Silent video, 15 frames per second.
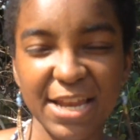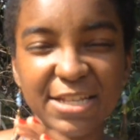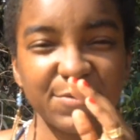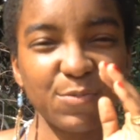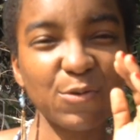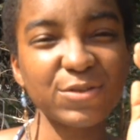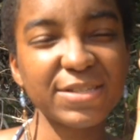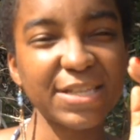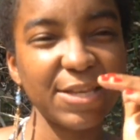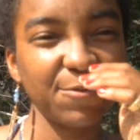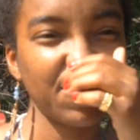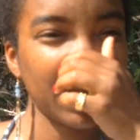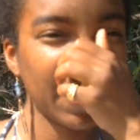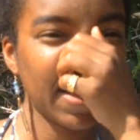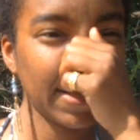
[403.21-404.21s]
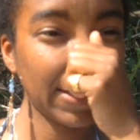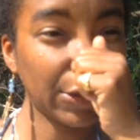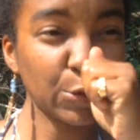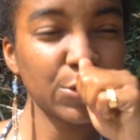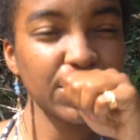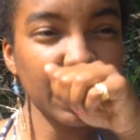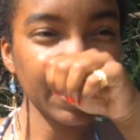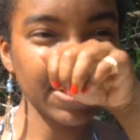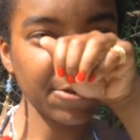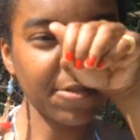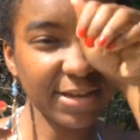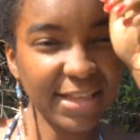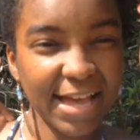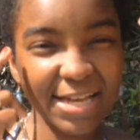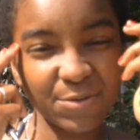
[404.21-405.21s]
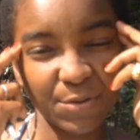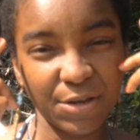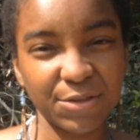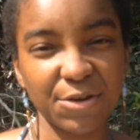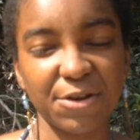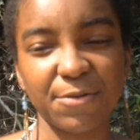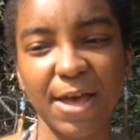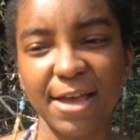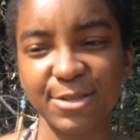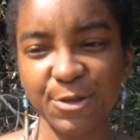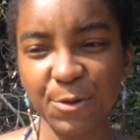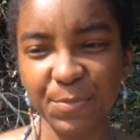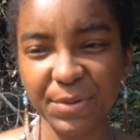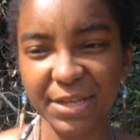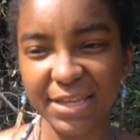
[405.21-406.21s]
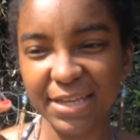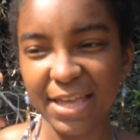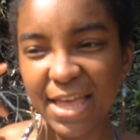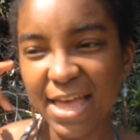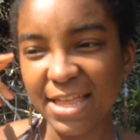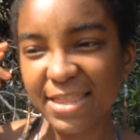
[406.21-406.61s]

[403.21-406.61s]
It's mostly what you'll start to realize when your third eye is opening,